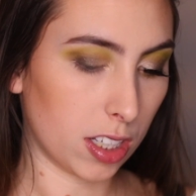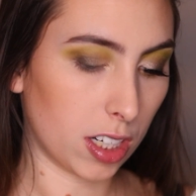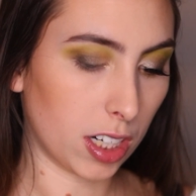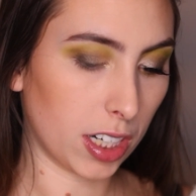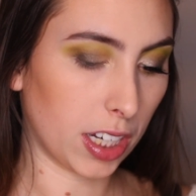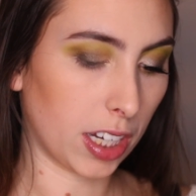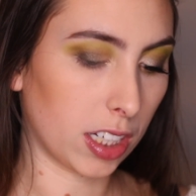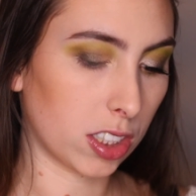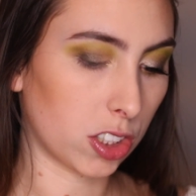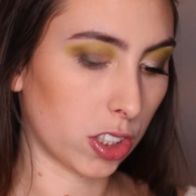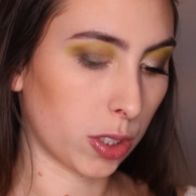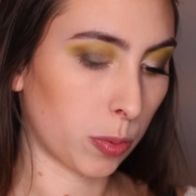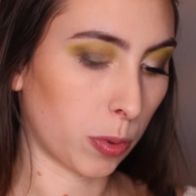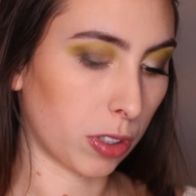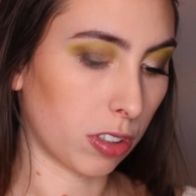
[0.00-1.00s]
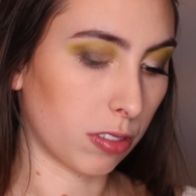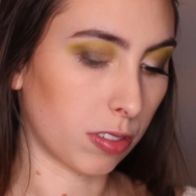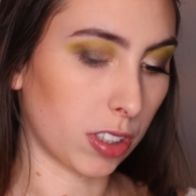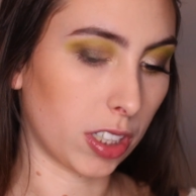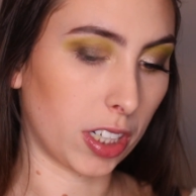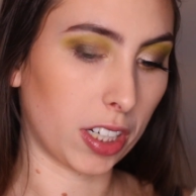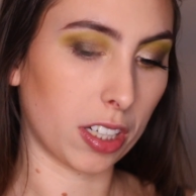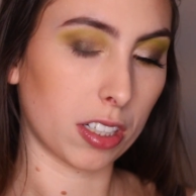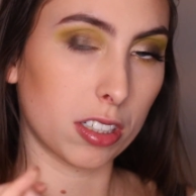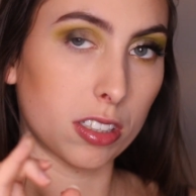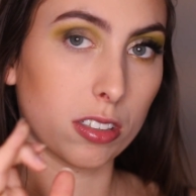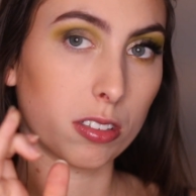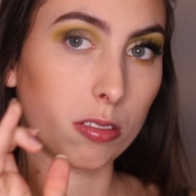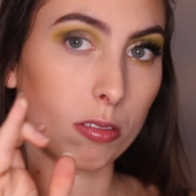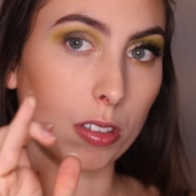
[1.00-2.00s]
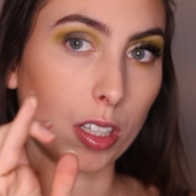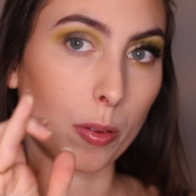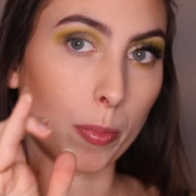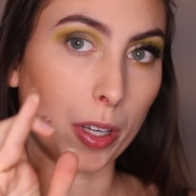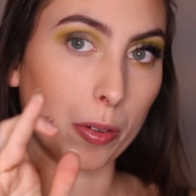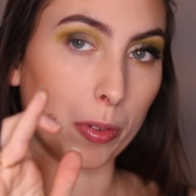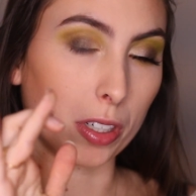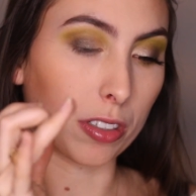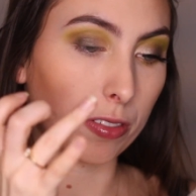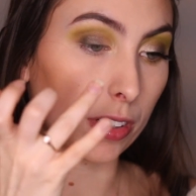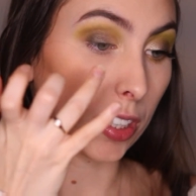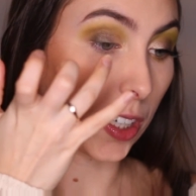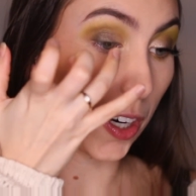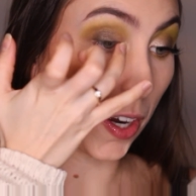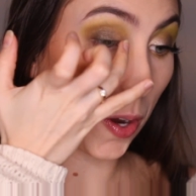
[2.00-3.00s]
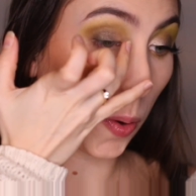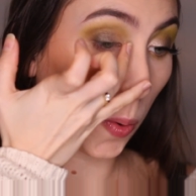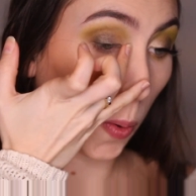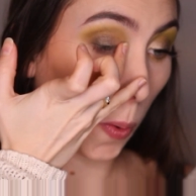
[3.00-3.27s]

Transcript: And then again, just went over it with my ring finger.